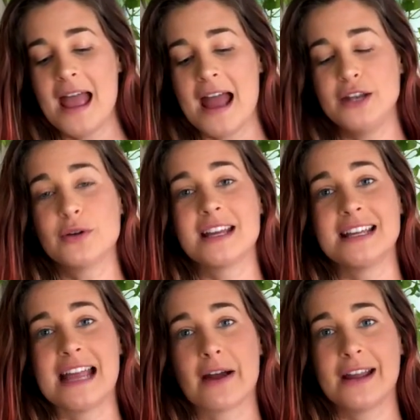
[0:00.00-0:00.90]
and you can
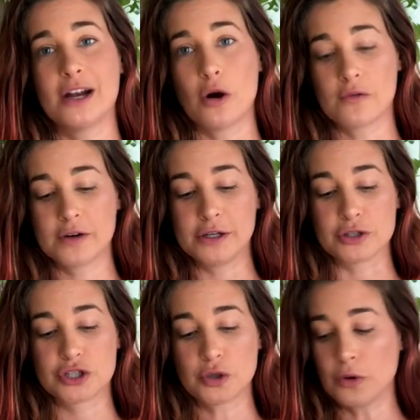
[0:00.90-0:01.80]
carry it over your
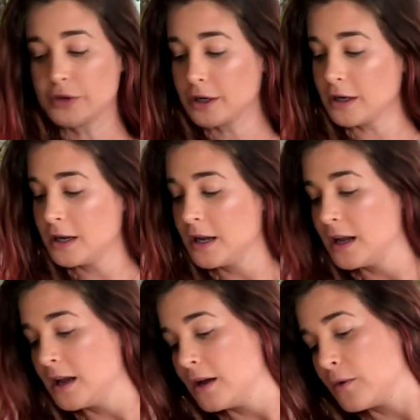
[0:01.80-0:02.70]
shoulder
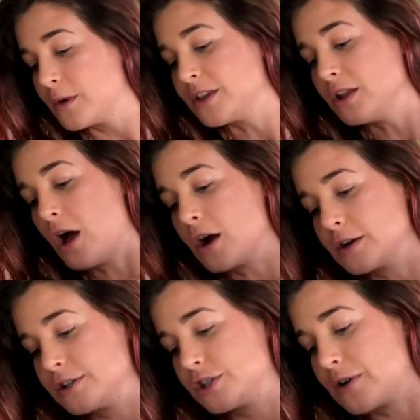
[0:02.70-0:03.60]
with a
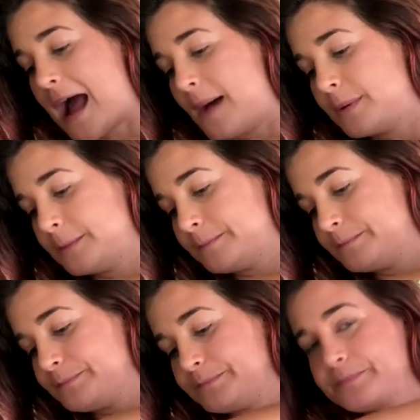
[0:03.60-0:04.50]
longer strap.
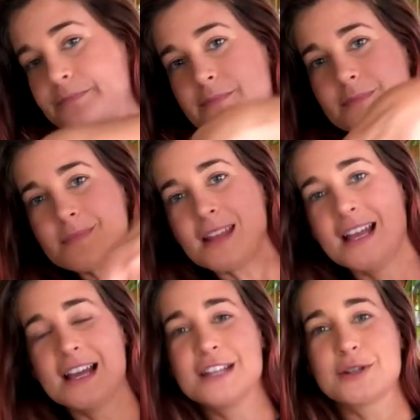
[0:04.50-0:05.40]

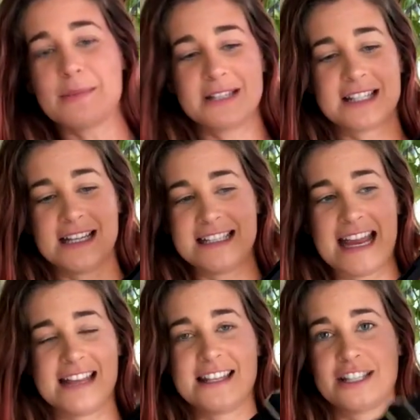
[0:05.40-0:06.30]
So I'm just going to
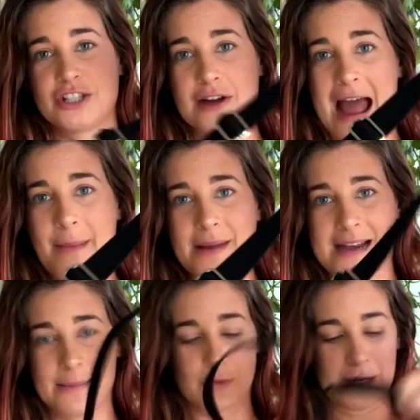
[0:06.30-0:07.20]
take this strap
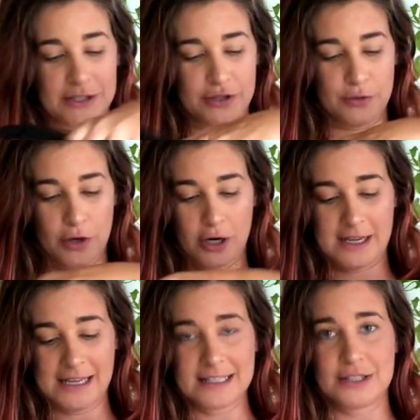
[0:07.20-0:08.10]
and I'm going to
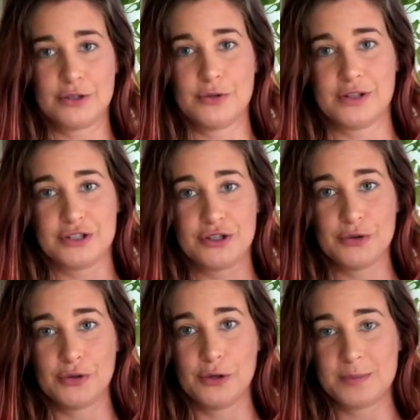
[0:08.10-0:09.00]
hook it to the
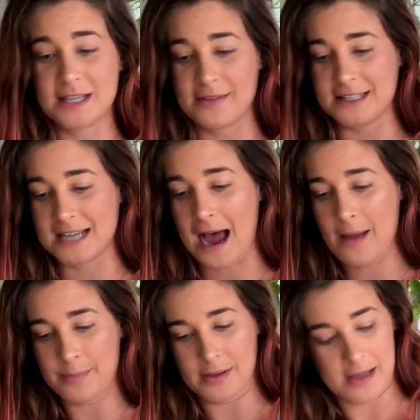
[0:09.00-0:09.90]
two loops on the top.